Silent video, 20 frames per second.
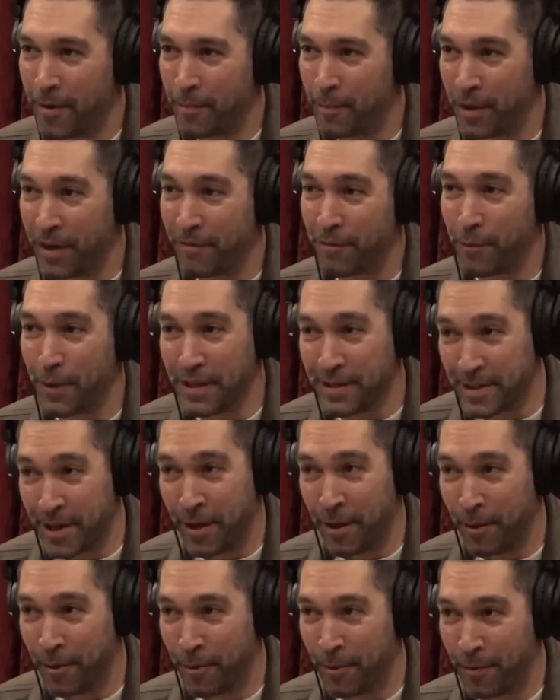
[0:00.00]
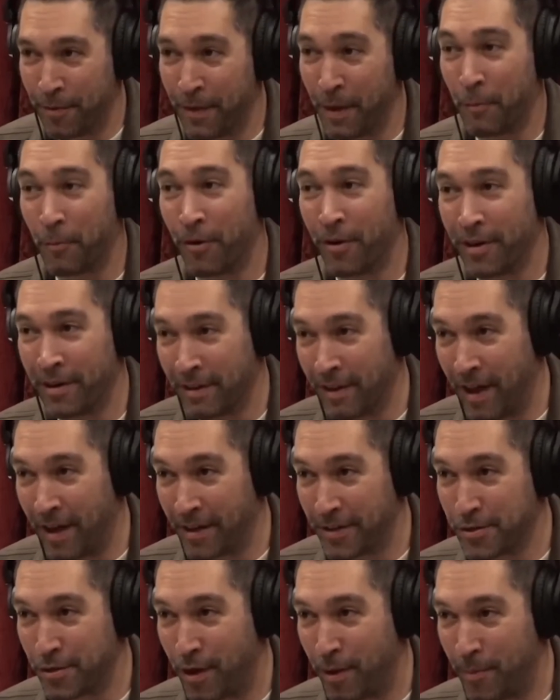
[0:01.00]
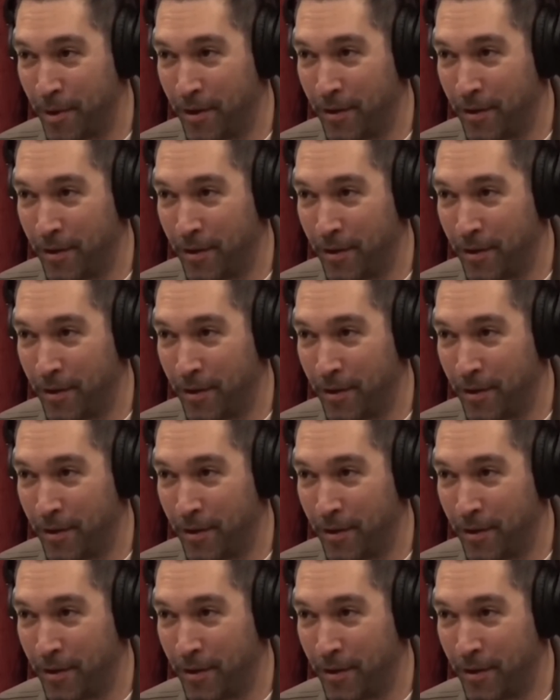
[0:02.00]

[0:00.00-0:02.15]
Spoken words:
But if we do, then we're in a lot of trouble.